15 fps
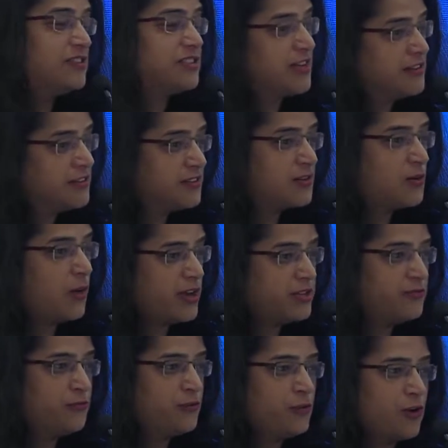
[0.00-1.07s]
attended quite
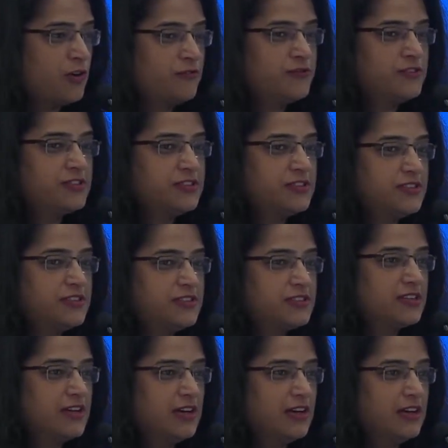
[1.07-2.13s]
a few conferences
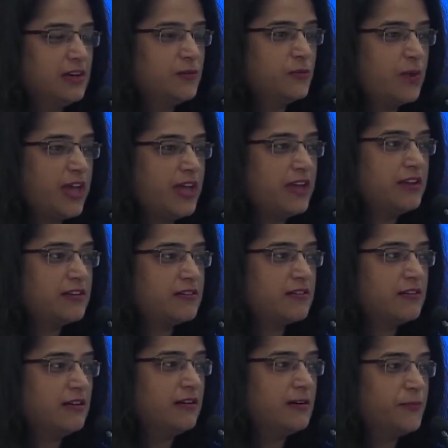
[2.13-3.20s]
uh, where,
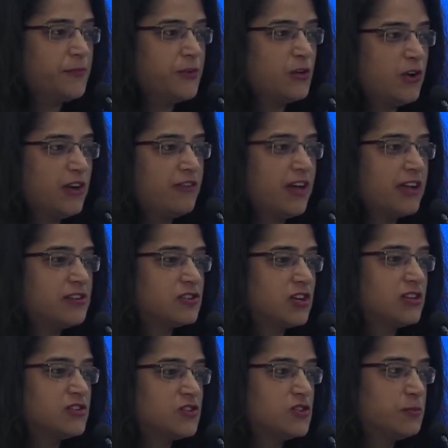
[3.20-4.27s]
um, you know, I've had a
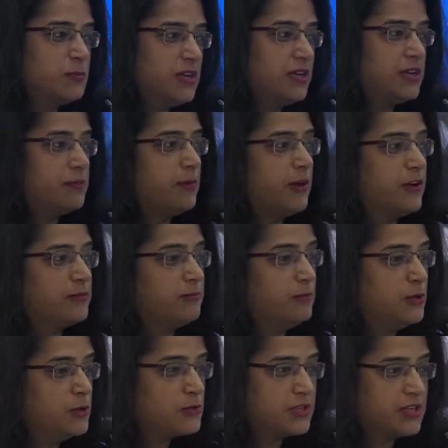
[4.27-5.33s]
chance to speak about
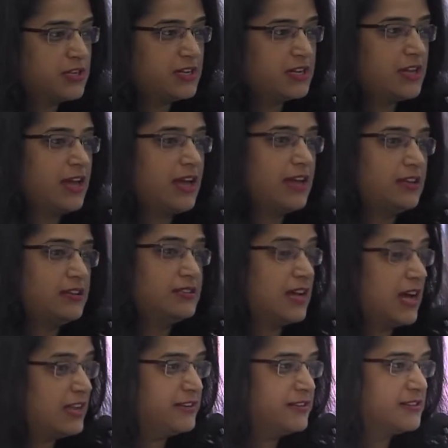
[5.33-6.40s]
music and
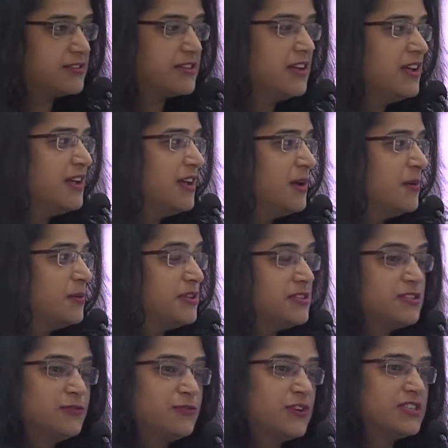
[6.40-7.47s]
talent, but this
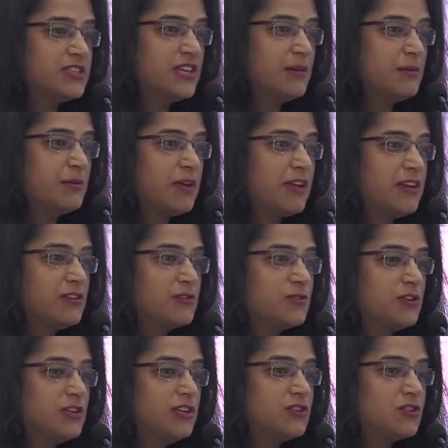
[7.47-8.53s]
is the first time getting to
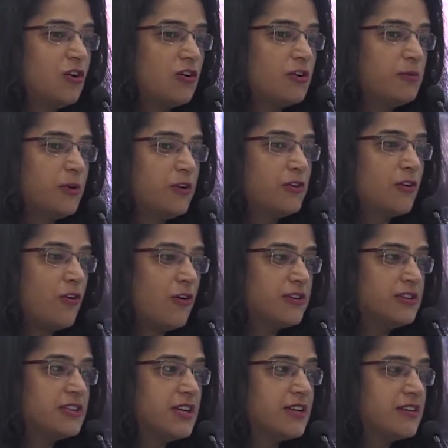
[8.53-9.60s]
really talk about
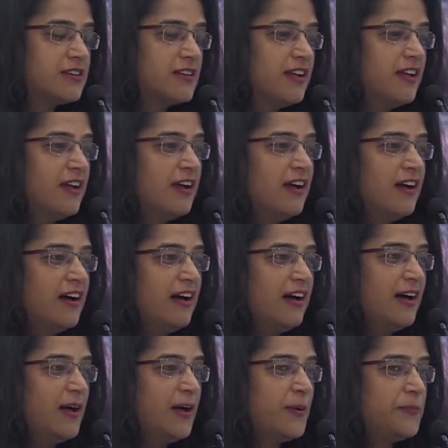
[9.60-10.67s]
content.
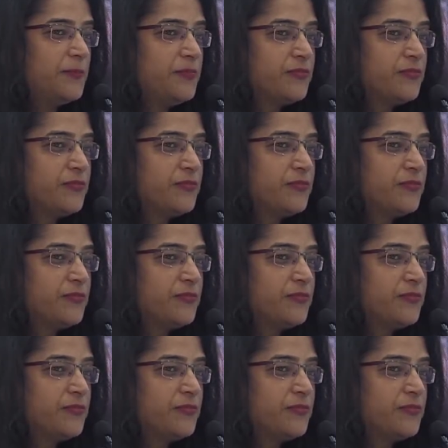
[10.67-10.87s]
Um,